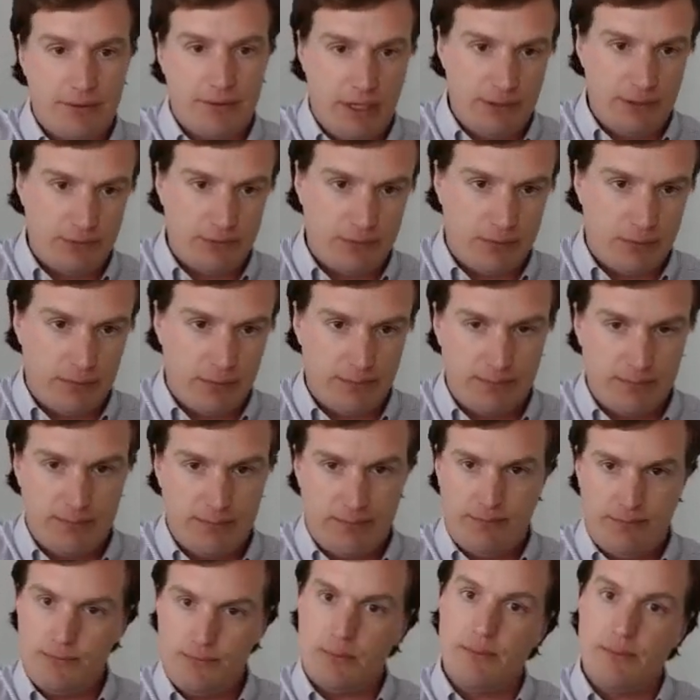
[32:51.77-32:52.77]
as we're
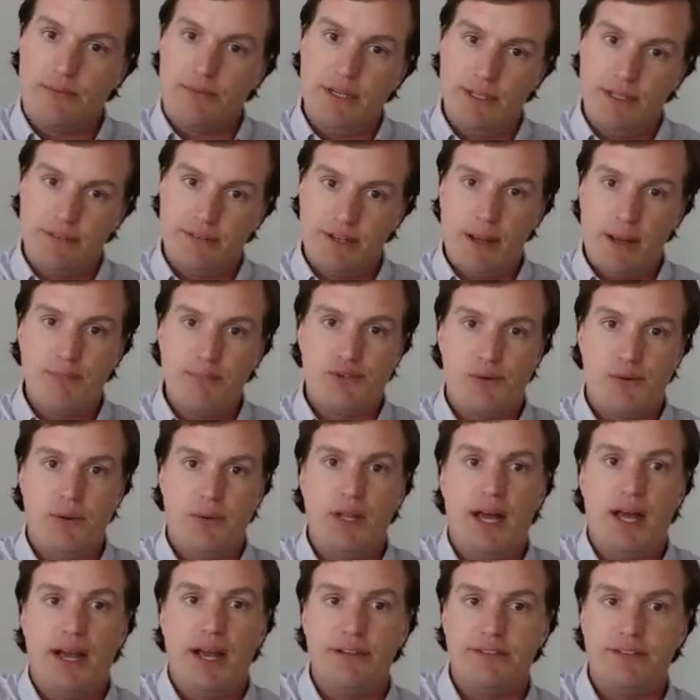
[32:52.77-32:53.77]
sort of
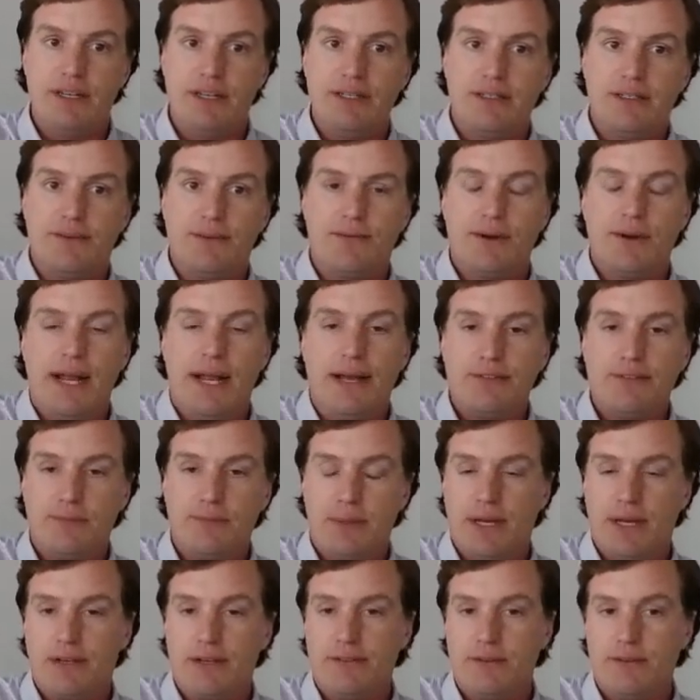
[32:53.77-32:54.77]
conceptualizing different
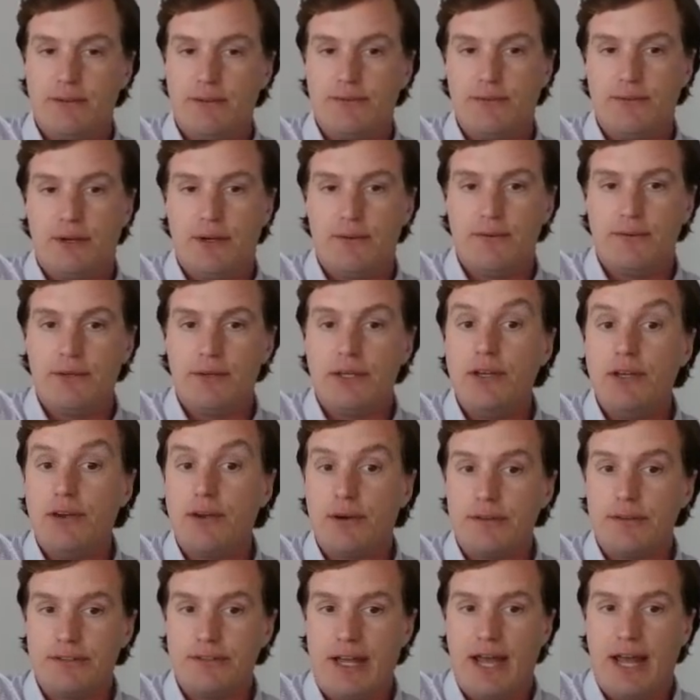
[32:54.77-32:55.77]
aspects of, of the
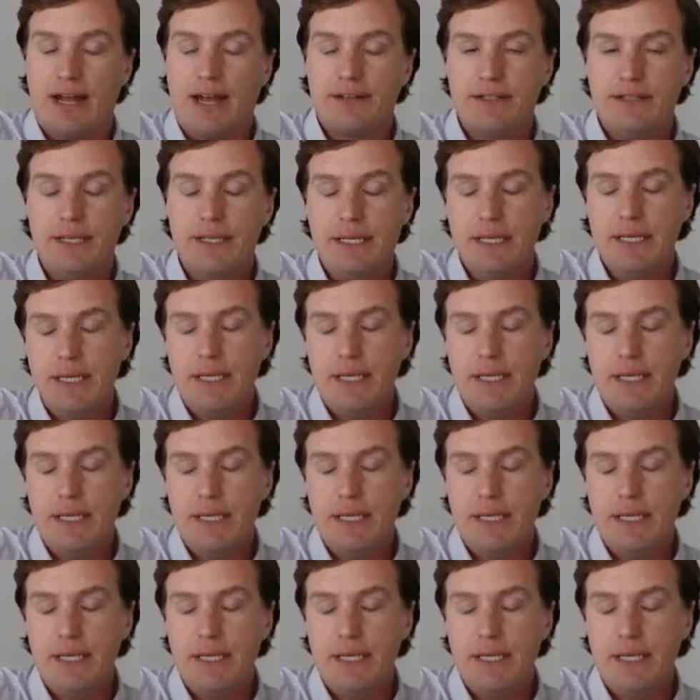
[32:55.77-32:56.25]
Cures Act.